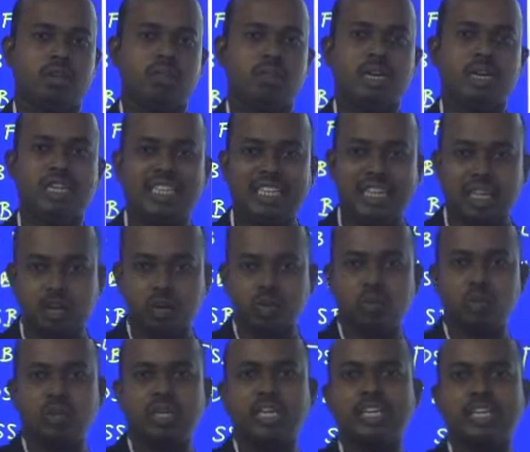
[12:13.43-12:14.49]
But here
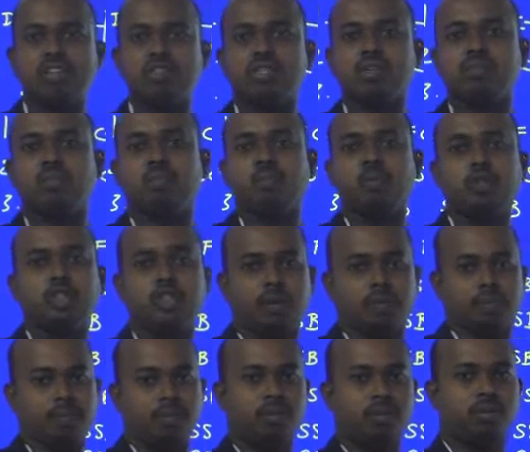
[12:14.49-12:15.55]
we can use some
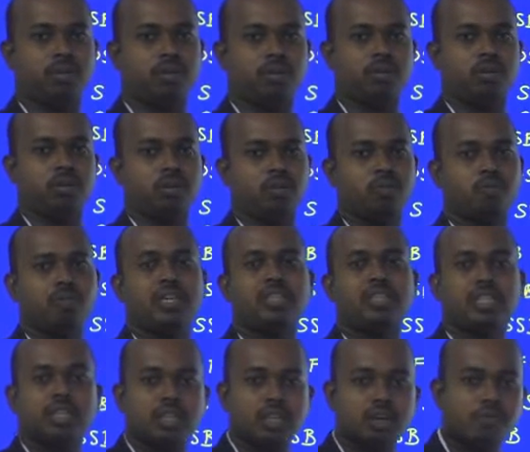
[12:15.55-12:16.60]
push-up for
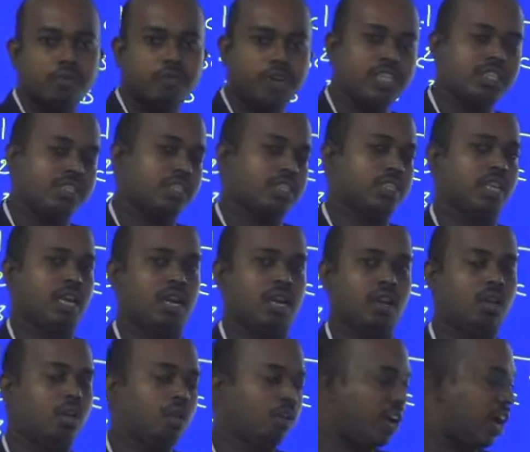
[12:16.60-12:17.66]
that big signal